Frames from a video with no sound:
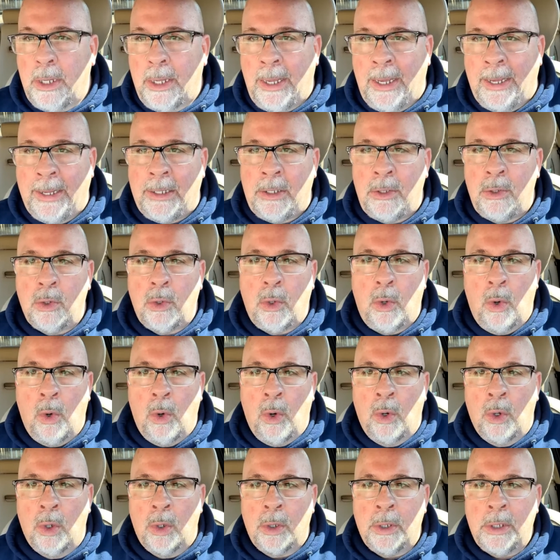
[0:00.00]
and
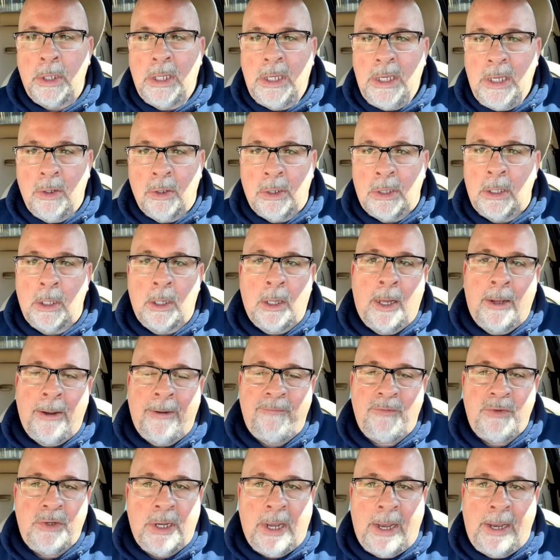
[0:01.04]
or here in the
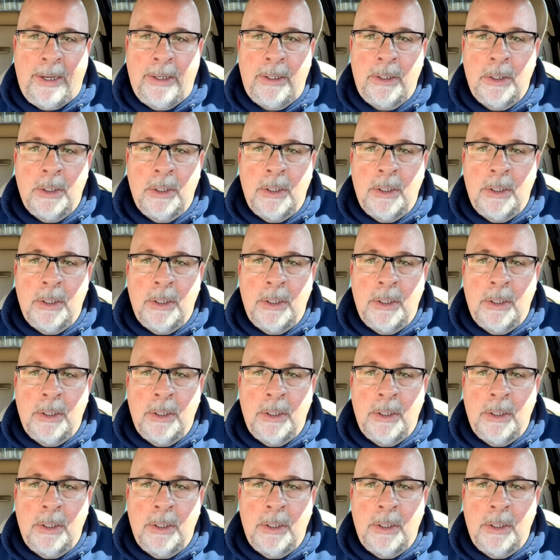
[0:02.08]
live chat.